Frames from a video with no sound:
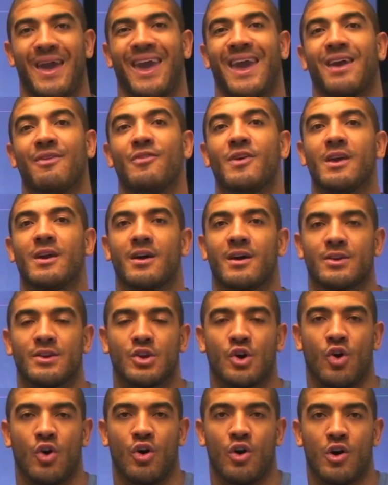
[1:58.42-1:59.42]
heavy
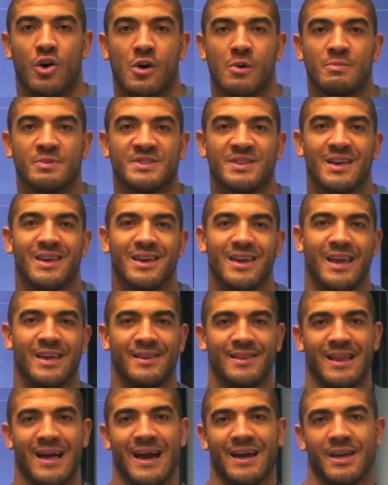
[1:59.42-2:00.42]
on carbs
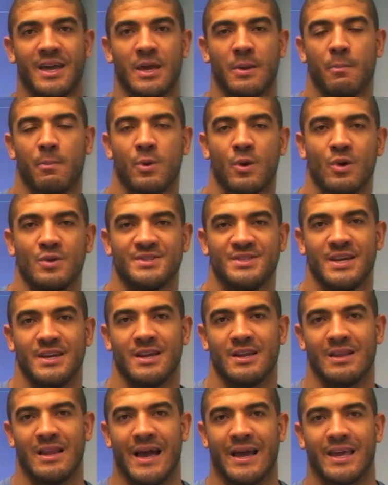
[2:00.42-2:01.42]
and lacking
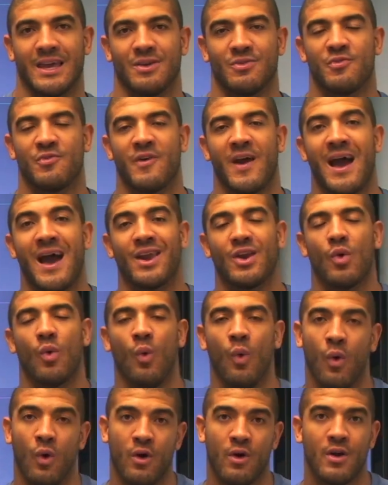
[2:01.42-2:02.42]
protein and lacking fat,
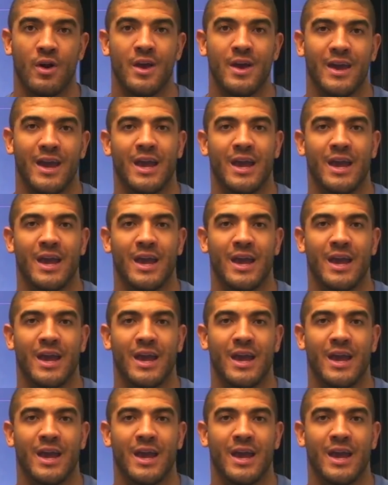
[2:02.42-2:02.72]
or